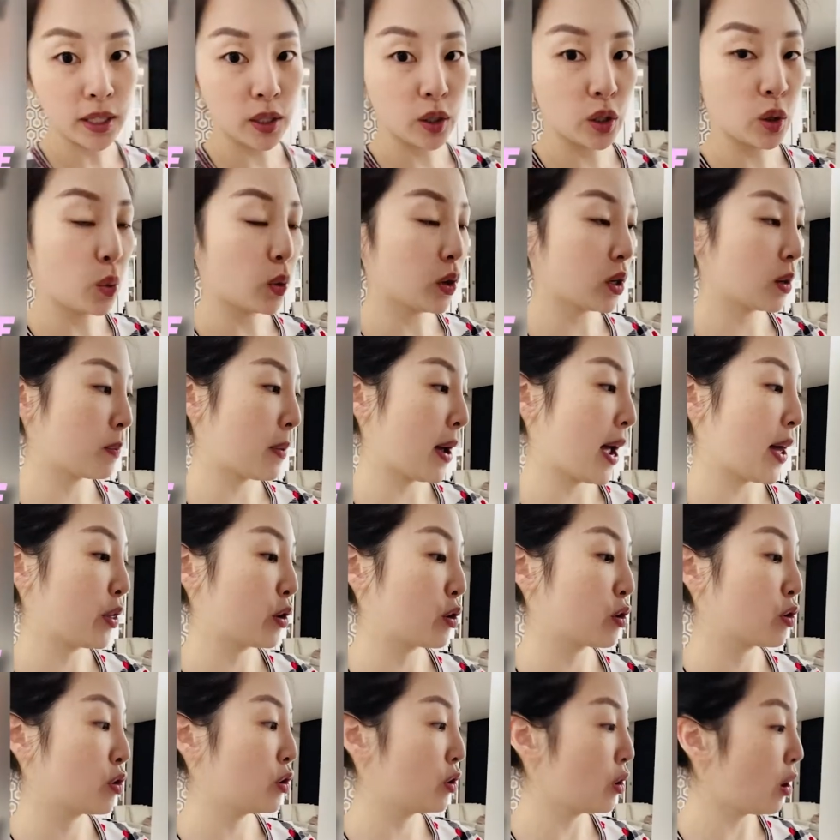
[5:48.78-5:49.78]
that you want to buy that
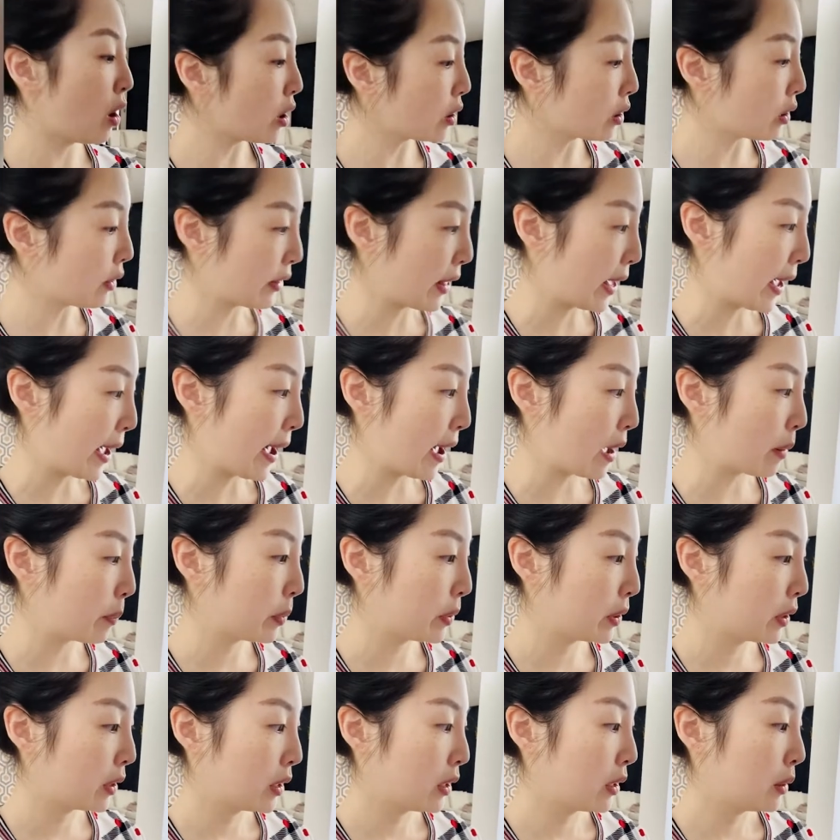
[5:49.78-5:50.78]
are not on the
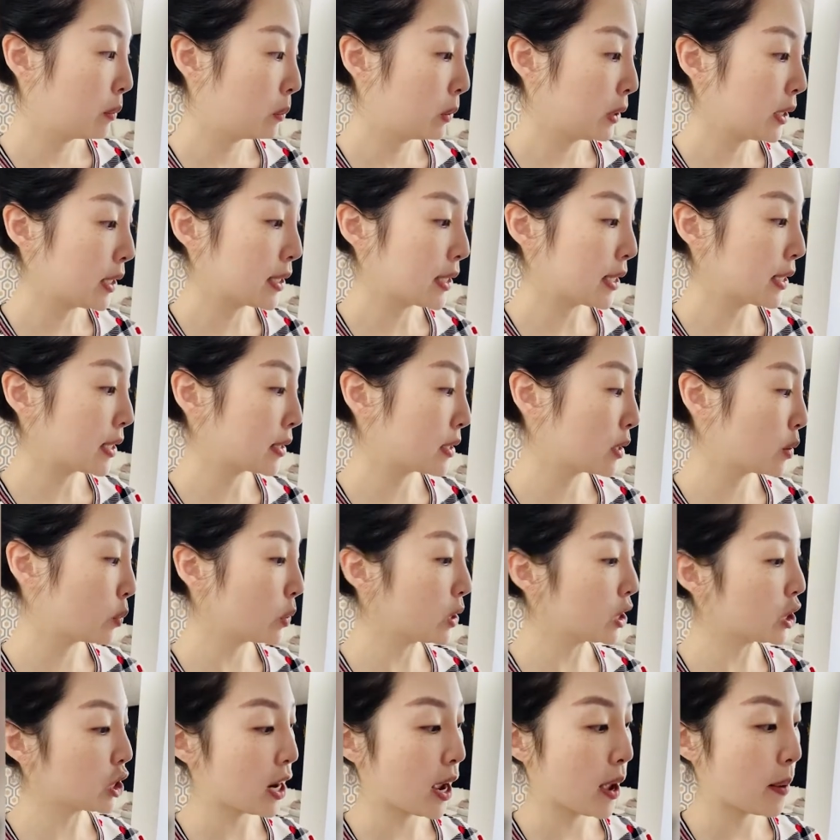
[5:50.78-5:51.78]
app, please send us a
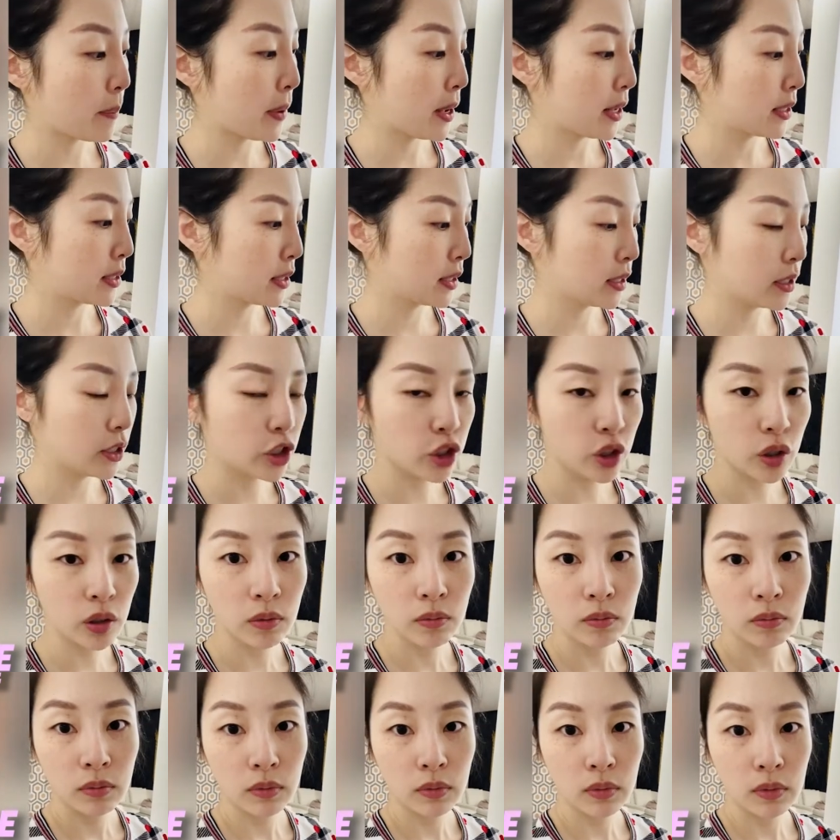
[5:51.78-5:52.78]
WeChat message
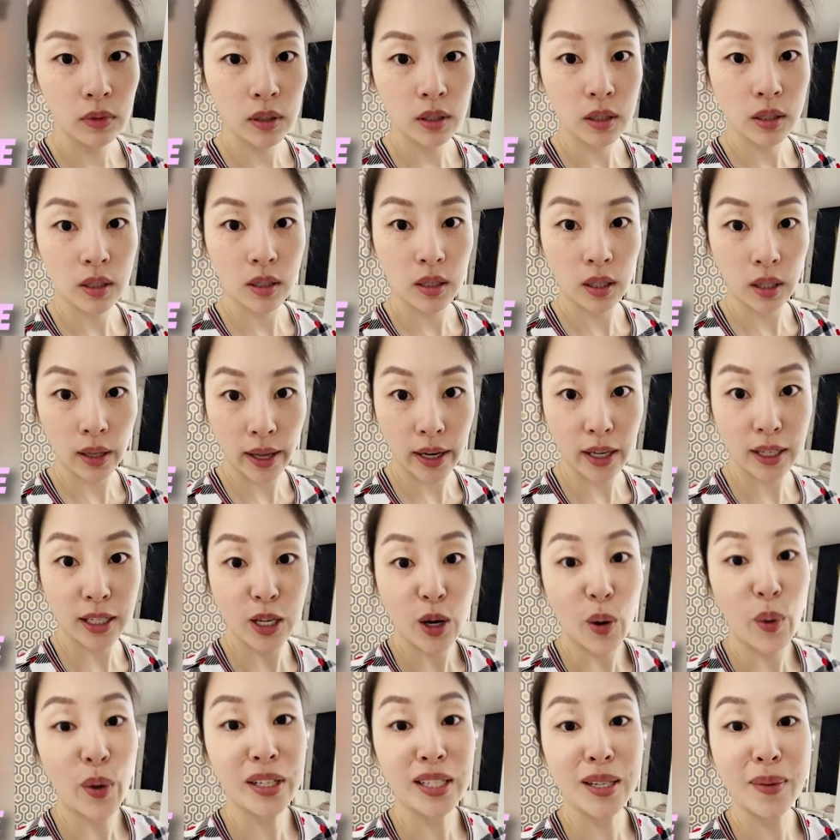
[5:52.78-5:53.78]
to let us
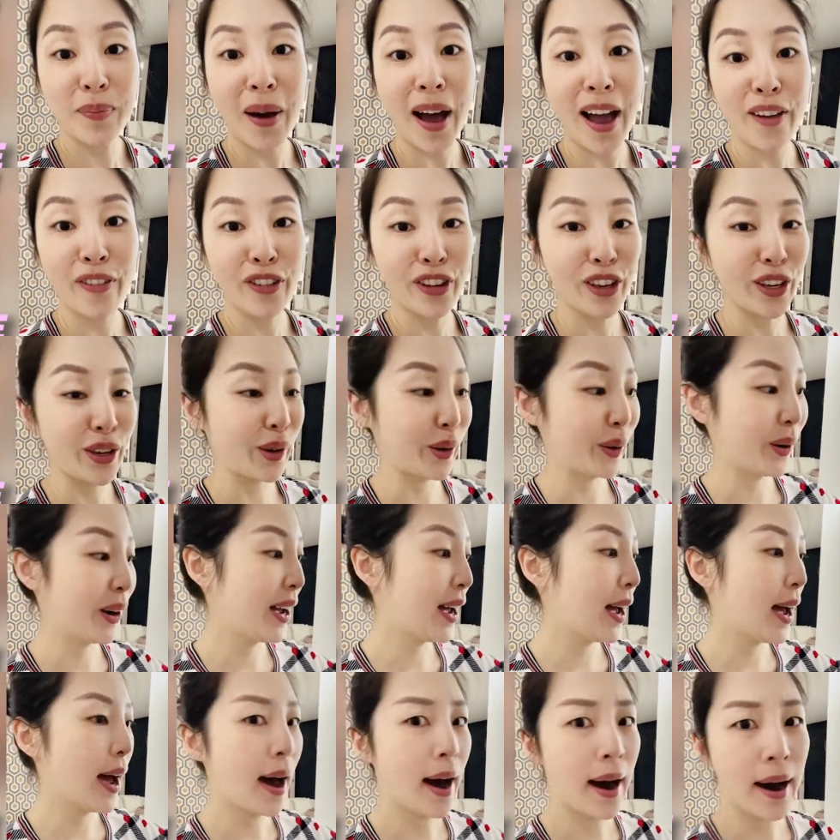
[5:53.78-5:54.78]
know what to buy for you.
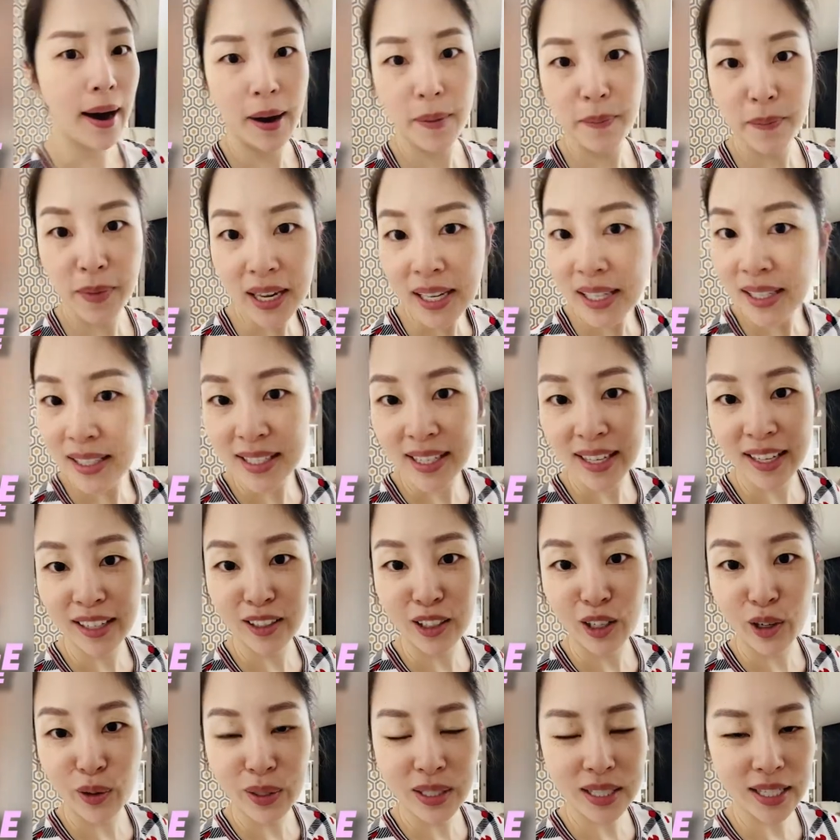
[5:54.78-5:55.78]
Amazing,
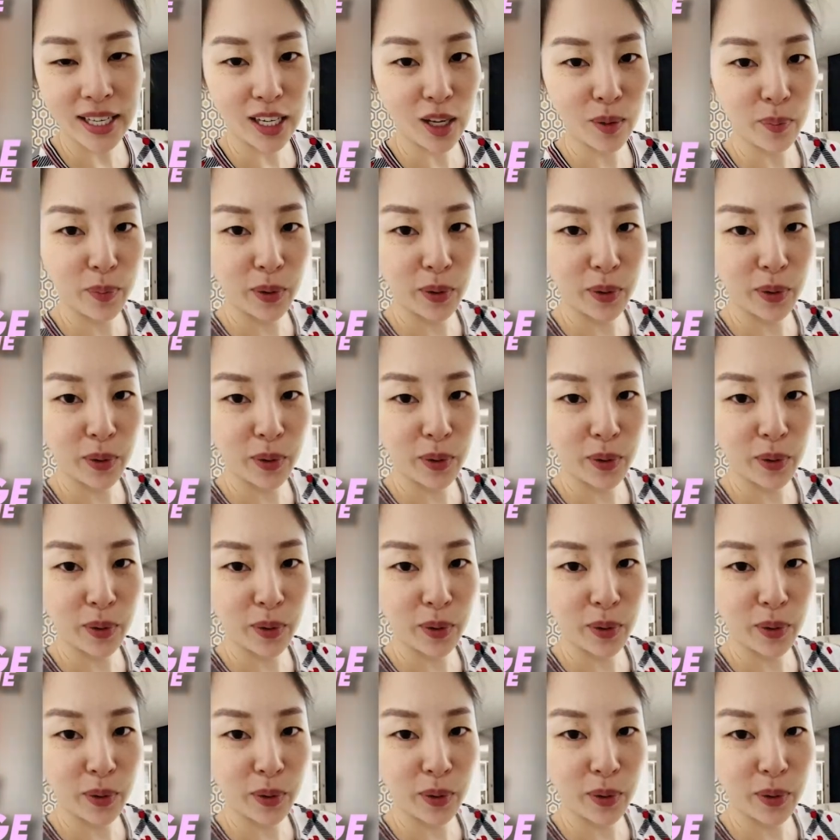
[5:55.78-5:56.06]
no? It's like a